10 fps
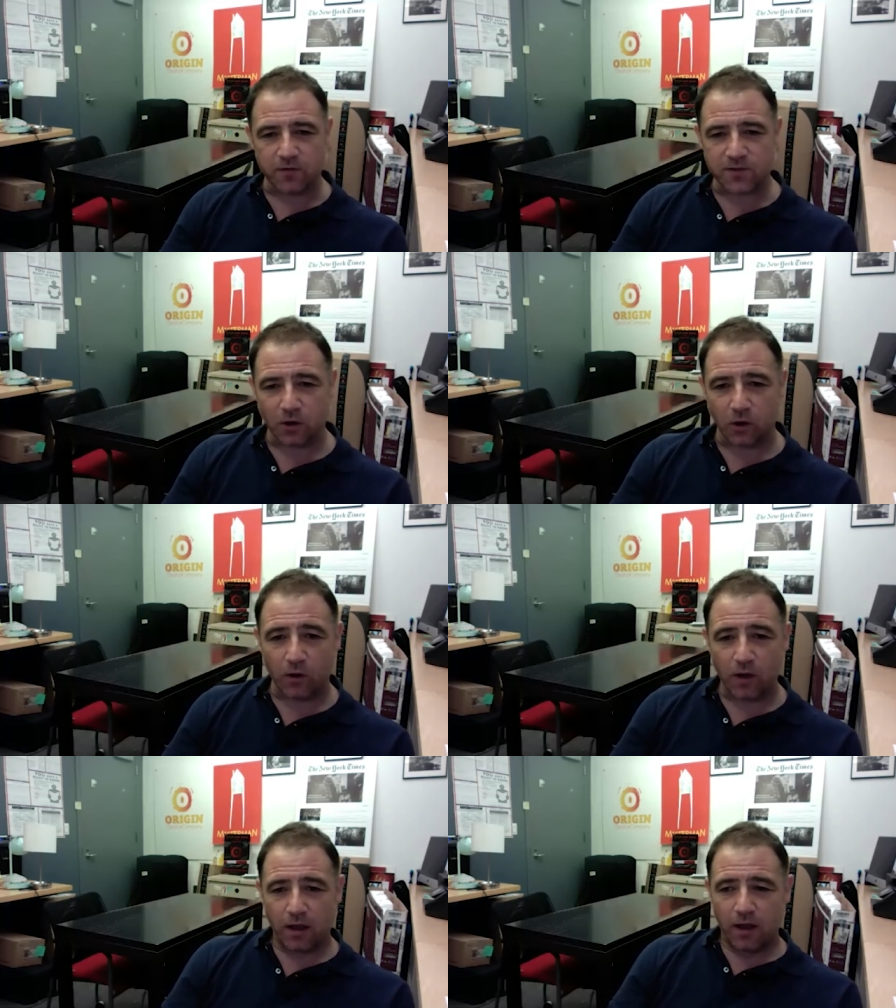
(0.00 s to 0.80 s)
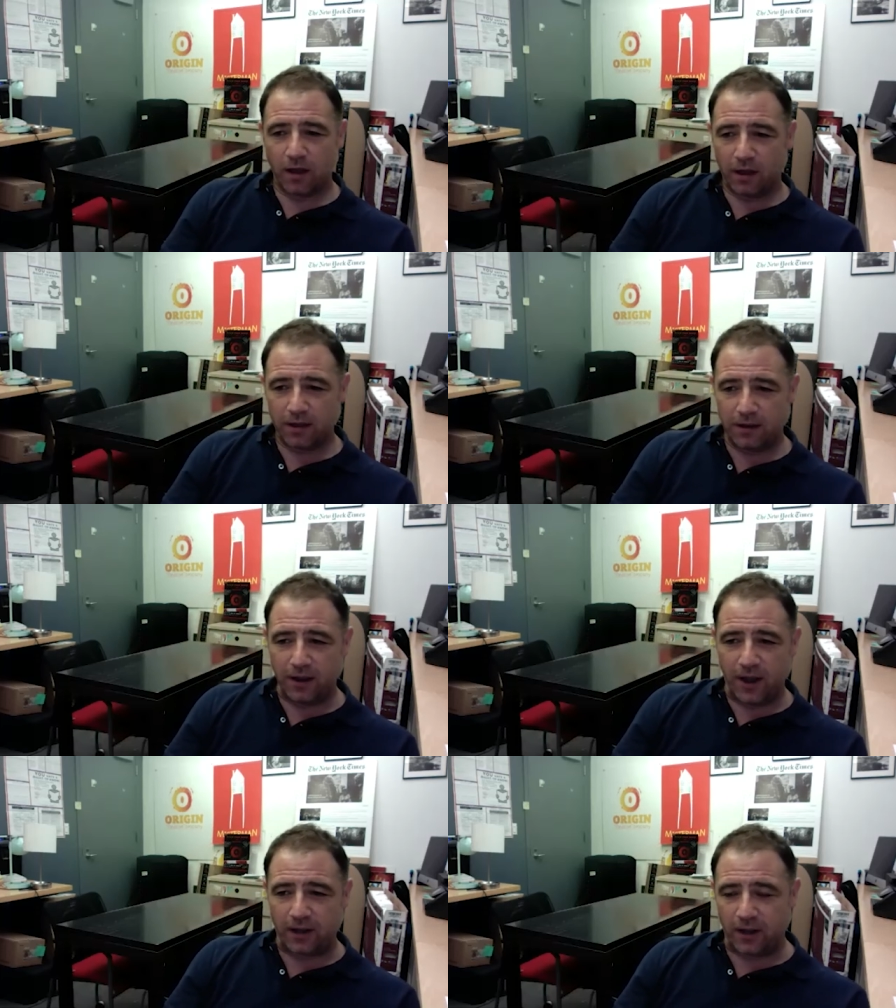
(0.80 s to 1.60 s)
So
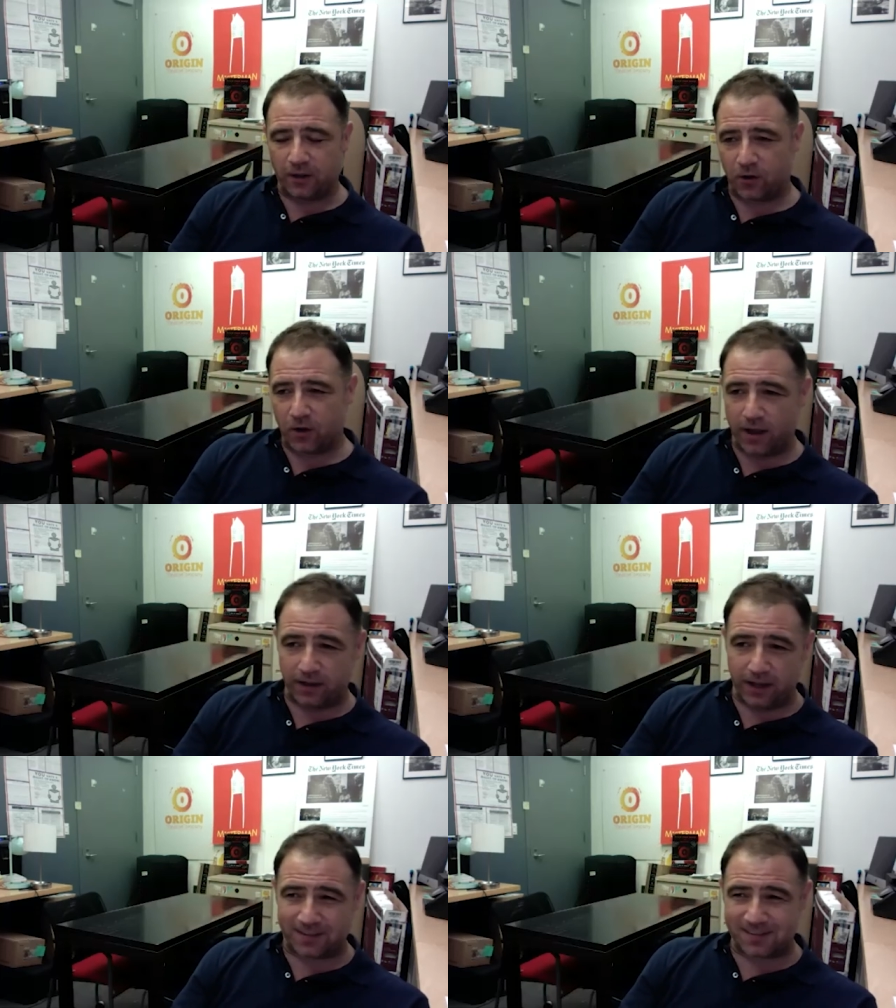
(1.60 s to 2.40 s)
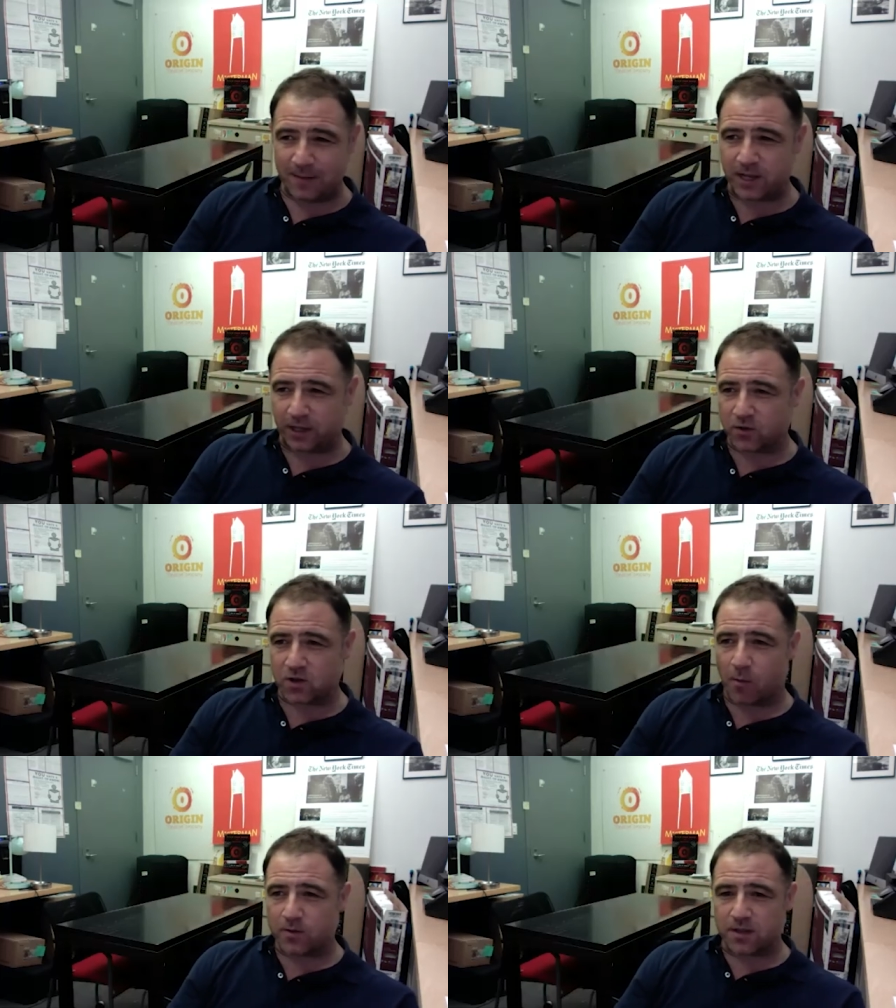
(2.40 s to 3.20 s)
it seems like there's
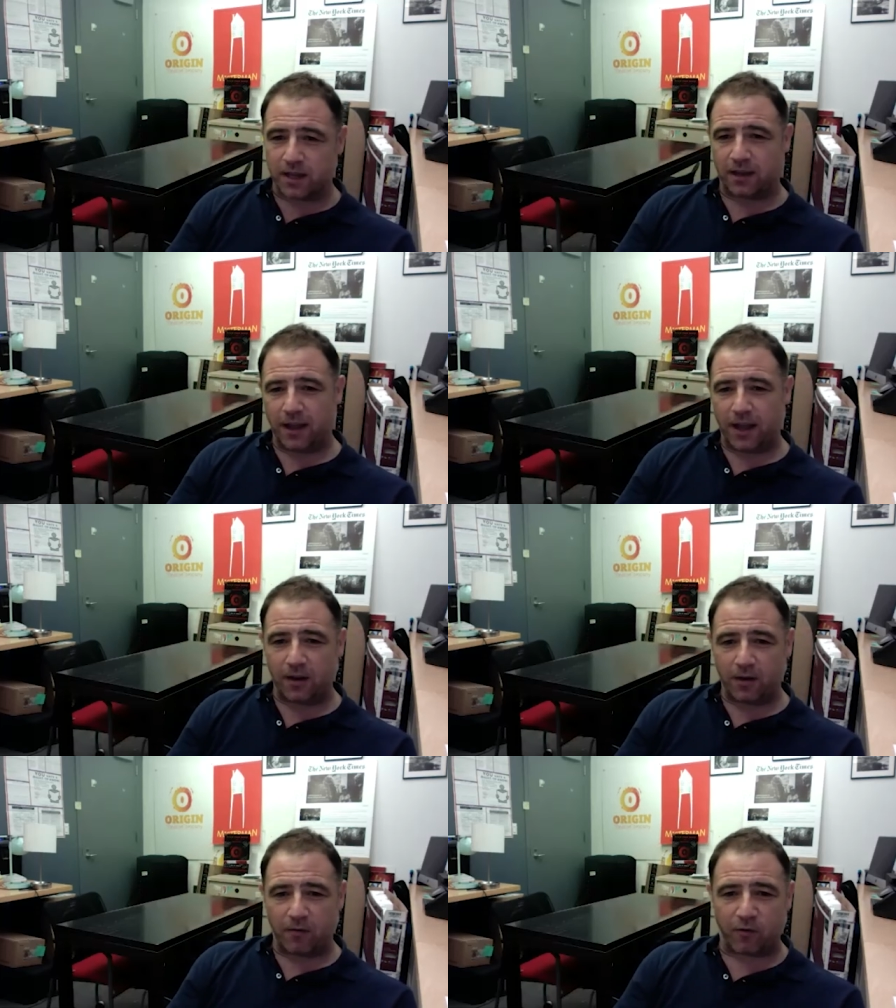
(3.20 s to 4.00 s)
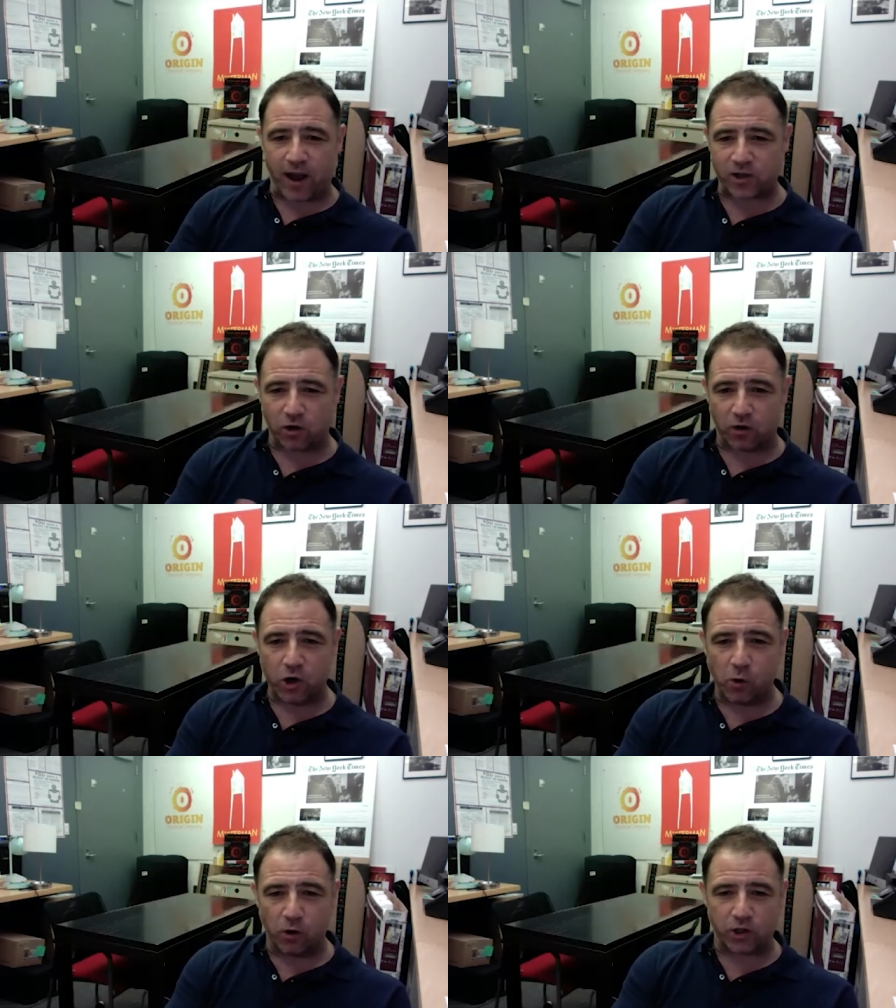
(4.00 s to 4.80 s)
almost like a fresher,
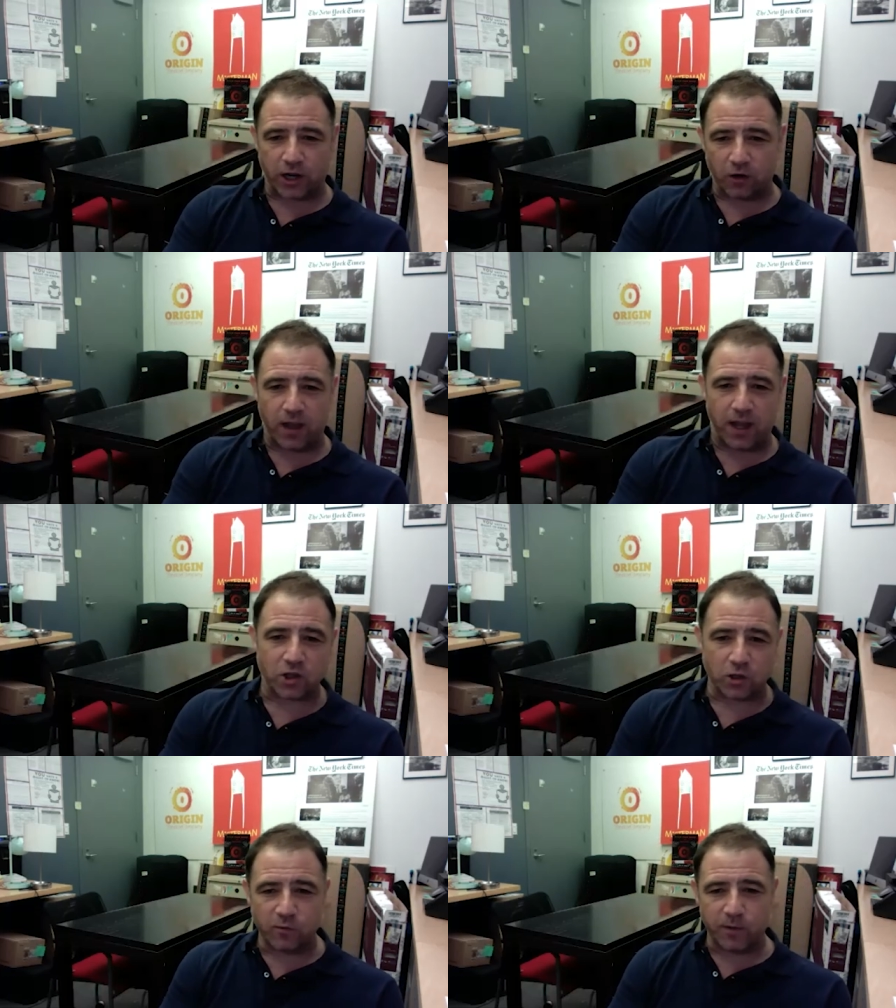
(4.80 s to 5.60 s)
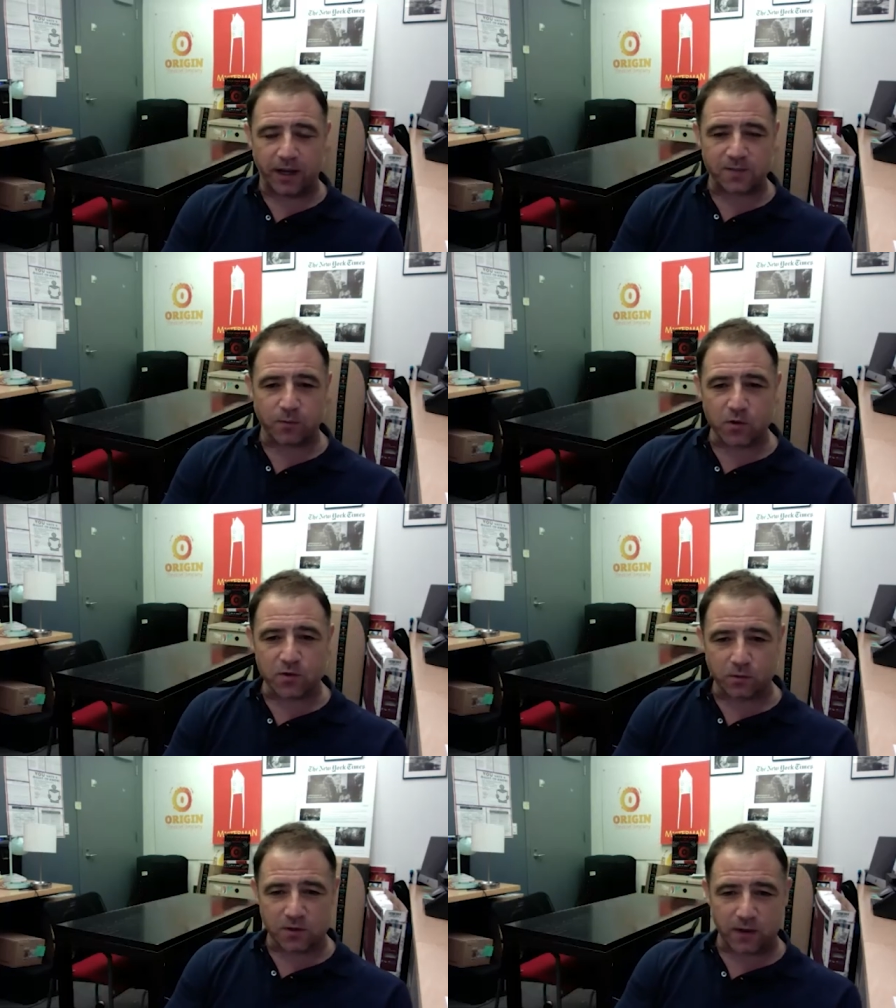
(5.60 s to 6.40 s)
newer generation who've been
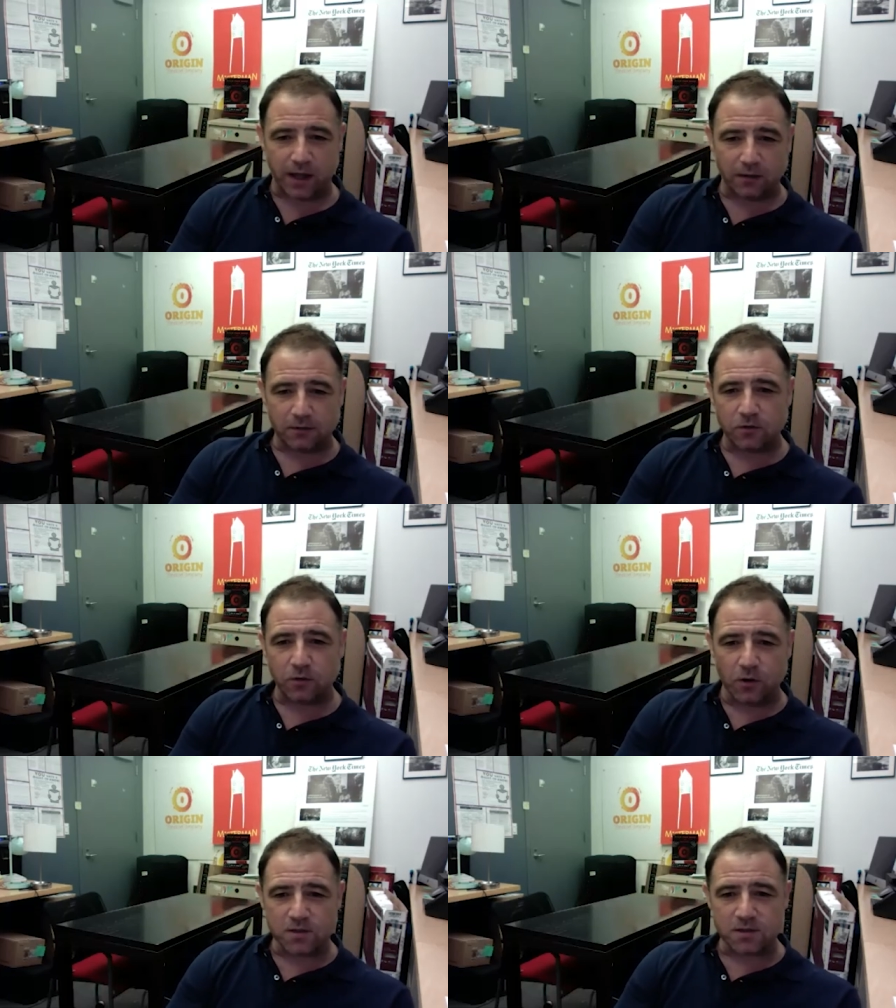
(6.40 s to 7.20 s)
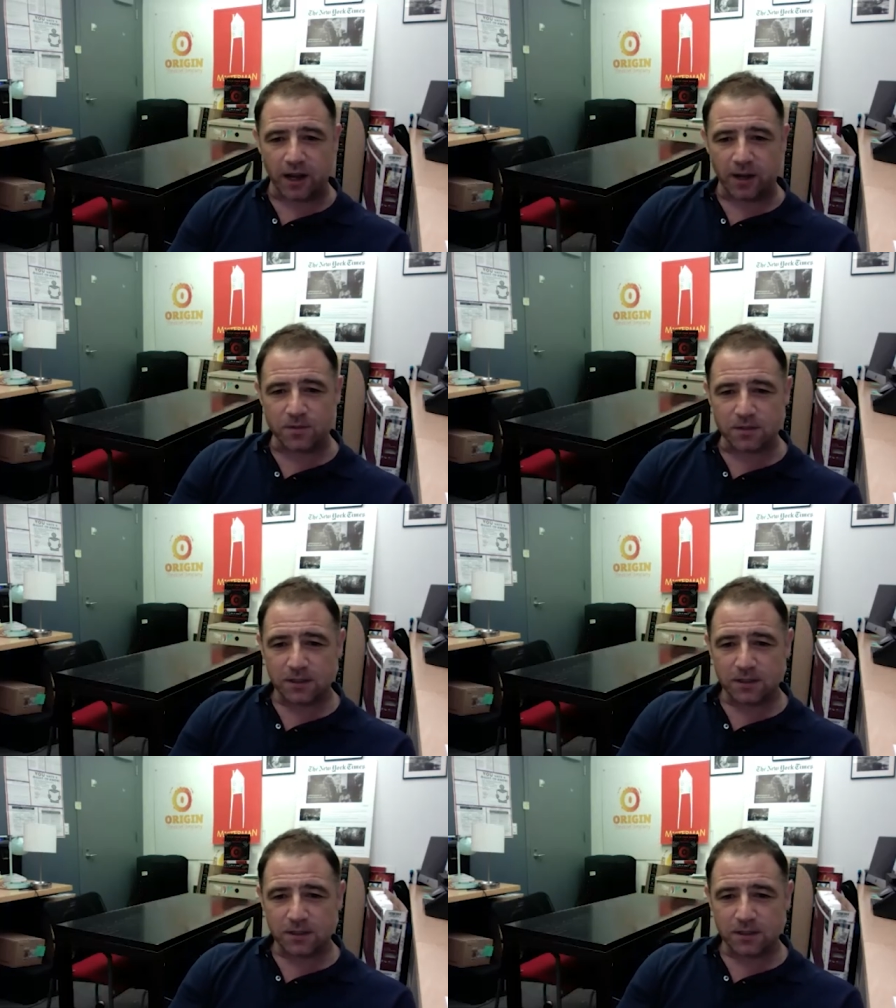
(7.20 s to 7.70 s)
exposed to it as well through those times.